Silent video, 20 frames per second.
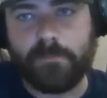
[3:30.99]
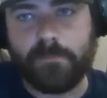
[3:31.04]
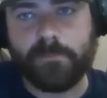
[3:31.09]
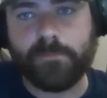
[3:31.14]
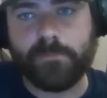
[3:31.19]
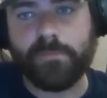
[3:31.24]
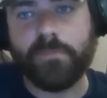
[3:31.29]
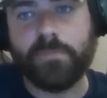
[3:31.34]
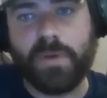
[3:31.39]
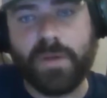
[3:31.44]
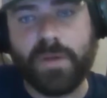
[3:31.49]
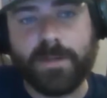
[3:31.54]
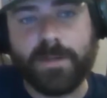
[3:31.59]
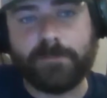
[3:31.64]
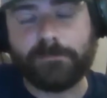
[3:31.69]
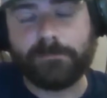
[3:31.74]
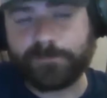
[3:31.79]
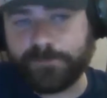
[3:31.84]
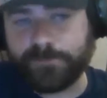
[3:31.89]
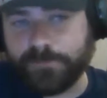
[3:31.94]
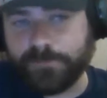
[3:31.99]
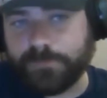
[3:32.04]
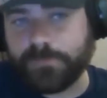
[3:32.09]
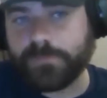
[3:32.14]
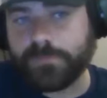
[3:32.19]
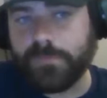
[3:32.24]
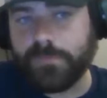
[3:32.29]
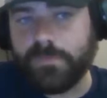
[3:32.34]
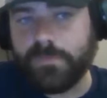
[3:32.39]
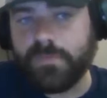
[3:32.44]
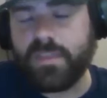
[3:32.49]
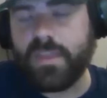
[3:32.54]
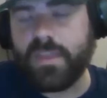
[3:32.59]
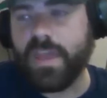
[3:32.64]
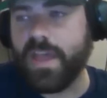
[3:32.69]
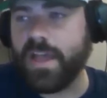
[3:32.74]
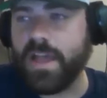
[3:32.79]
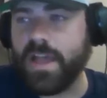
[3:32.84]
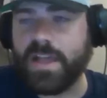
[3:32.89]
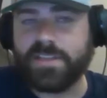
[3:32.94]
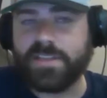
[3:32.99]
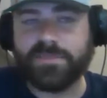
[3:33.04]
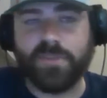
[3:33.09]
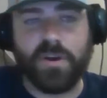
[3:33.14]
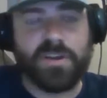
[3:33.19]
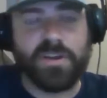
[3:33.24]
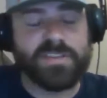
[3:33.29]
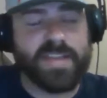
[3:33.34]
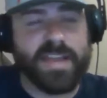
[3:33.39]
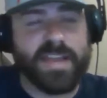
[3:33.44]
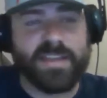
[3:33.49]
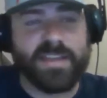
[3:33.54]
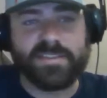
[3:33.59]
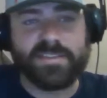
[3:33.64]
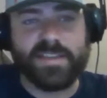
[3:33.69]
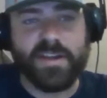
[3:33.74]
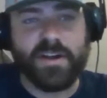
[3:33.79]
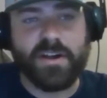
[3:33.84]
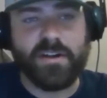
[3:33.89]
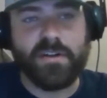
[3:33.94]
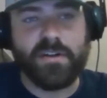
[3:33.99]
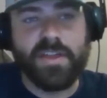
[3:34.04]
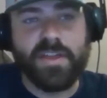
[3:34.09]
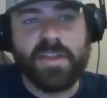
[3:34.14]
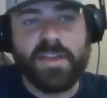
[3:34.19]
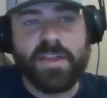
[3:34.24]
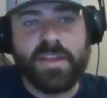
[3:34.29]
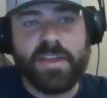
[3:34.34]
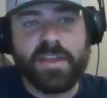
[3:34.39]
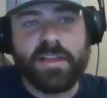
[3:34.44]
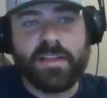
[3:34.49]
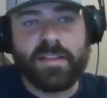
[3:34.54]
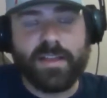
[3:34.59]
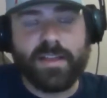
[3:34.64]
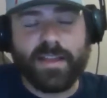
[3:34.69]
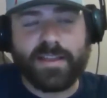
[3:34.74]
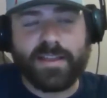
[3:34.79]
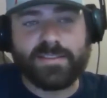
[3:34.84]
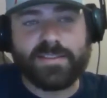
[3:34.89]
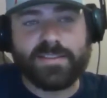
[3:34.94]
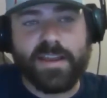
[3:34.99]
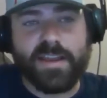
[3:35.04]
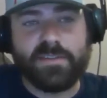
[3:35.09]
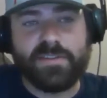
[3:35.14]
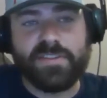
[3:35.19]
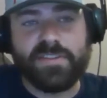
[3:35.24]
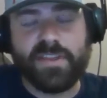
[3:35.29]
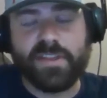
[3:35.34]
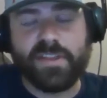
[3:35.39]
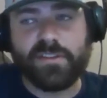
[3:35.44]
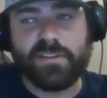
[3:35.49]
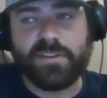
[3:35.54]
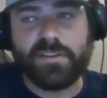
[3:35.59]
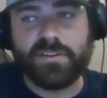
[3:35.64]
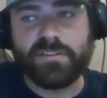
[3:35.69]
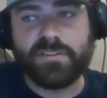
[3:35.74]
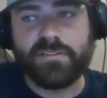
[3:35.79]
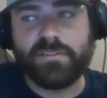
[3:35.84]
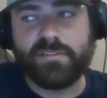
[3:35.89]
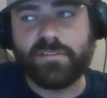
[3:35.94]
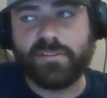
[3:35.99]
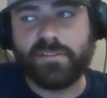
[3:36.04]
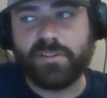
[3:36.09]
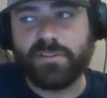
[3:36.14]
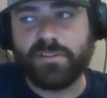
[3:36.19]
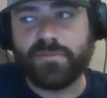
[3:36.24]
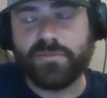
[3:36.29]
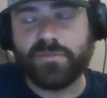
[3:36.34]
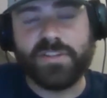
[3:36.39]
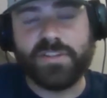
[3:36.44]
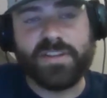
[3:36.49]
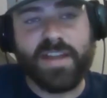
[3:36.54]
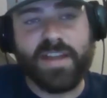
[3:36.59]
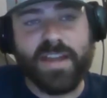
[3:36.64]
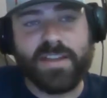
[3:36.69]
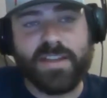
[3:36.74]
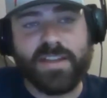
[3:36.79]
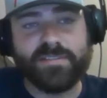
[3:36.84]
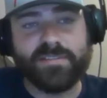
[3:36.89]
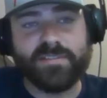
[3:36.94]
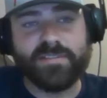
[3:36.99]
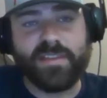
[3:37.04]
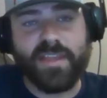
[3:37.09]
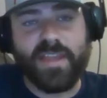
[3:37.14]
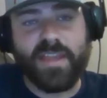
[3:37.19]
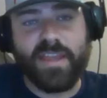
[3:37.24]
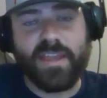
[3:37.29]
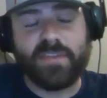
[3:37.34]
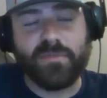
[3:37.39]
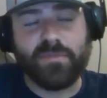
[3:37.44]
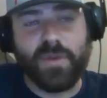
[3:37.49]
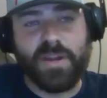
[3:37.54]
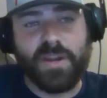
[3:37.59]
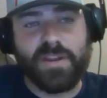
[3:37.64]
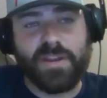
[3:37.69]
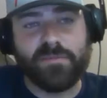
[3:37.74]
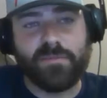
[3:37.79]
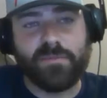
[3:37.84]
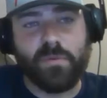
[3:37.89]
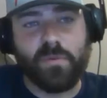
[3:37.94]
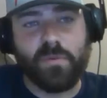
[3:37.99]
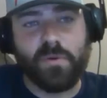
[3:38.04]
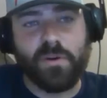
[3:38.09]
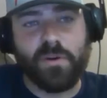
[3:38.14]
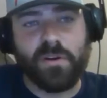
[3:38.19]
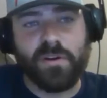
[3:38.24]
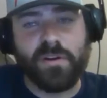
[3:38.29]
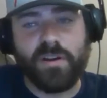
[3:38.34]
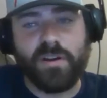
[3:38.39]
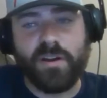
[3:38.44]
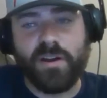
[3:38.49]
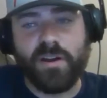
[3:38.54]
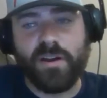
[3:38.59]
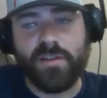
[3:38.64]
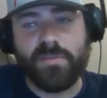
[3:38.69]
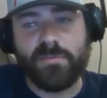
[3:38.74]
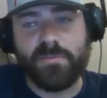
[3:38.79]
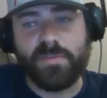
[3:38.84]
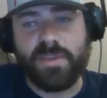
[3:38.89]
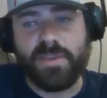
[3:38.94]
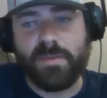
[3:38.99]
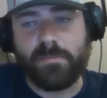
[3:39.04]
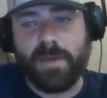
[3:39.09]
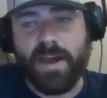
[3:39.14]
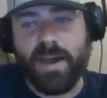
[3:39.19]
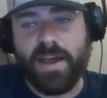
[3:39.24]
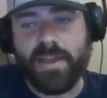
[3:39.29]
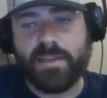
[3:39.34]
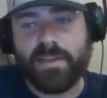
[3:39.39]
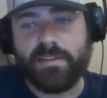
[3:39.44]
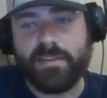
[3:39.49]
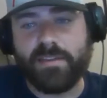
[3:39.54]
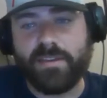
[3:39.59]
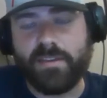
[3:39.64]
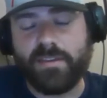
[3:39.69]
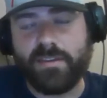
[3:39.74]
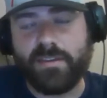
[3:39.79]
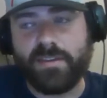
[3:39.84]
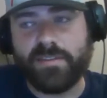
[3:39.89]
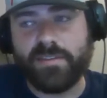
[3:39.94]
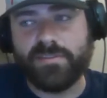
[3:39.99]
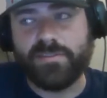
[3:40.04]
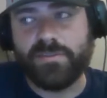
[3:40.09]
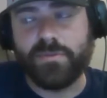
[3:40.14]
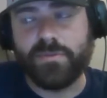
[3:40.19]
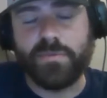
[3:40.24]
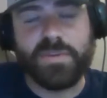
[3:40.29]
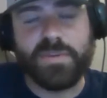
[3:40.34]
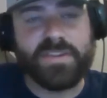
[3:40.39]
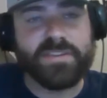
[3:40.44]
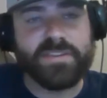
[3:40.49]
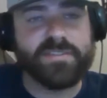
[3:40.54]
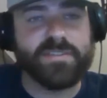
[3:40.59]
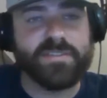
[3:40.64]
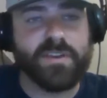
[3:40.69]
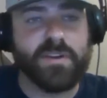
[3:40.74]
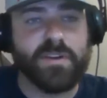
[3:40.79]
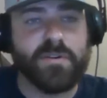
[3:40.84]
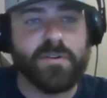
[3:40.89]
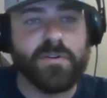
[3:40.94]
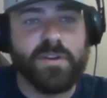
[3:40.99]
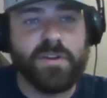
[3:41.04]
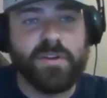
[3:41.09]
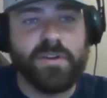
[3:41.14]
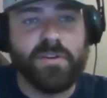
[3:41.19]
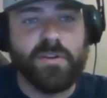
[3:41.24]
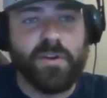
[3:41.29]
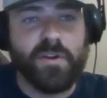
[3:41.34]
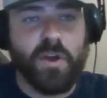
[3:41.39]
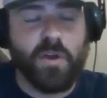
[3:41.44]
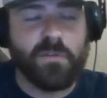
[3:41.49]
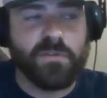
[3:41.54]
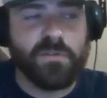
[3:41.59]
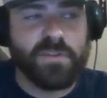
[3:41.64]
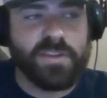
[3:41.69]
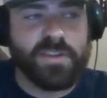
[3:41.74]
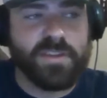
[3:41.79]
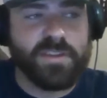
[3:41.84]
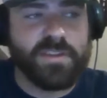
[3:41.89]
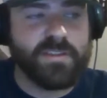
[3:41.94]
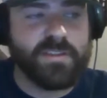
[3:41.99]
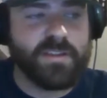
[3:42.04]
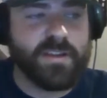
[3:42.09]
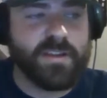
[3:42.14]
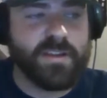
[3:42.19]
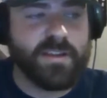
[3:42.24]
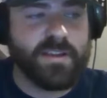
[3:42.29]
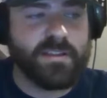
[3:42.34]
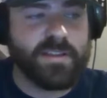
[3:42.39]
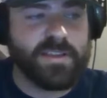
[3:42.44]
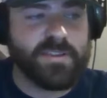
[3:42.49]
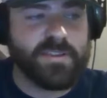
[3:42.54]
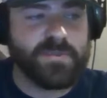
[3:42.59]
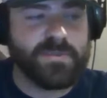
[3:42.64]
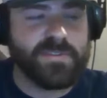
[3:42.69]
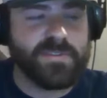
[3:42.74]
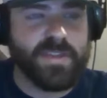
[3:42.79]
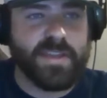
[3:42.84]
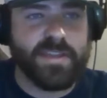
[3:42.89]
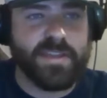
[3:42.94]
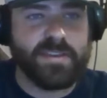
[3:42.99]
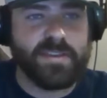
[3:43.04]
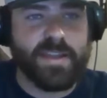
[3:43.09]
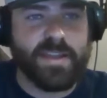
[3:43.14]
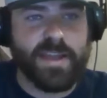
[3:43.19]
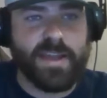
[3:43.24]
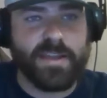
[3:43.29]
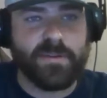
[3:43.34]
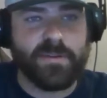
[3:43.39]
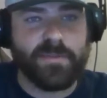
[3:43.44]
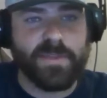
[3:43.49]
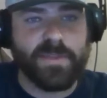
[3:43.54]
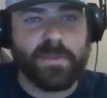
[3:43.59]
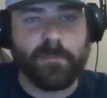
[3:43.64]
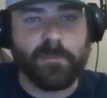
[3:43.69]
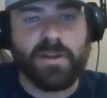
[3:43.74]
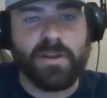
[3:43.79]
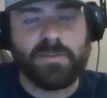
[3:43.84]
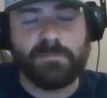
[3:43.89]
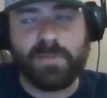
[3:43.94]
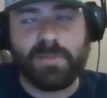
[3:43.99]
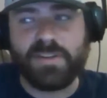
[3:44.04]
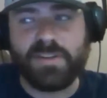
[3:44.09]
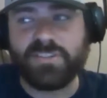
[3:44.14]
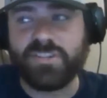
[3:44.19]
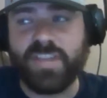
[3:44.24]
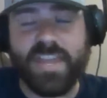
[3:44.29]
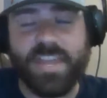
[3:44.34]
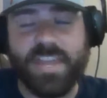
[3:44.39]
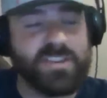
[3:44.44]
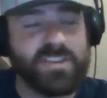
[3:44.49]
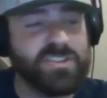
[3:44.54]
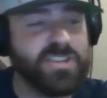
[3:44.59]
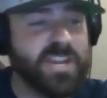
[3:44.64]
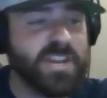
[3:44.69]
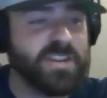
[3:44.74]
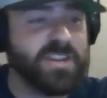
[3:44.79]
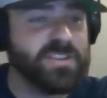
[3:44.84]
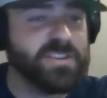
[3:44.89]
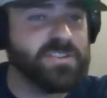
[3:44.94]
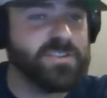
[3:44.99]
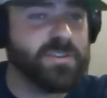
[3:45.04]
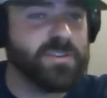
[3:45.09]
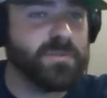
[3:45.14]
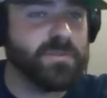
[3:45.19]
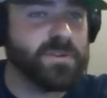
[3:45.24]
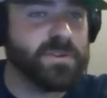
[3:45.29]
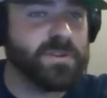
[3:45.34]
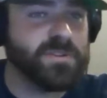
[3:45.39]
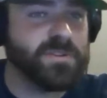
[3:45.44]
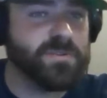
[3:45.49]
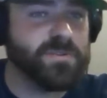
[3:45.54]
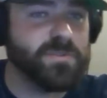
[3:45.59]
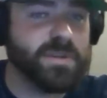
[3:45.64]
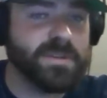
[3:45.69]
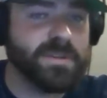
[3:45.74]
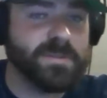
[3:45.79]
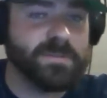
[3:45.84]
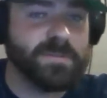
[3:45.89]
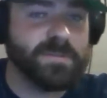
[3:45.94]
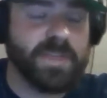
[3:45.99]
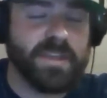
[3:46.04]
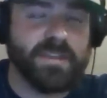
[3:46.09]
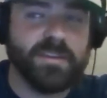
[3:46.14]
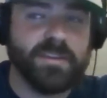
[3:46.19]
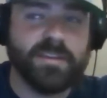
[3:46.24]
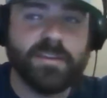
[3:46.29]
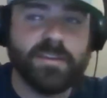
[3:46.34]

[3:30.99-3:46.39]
But as far as I could tell, like I said, everything looked really nice and ready for the BMI in 2 weeks. So hopefully, like you said, I don't think much can change over a 2 week span.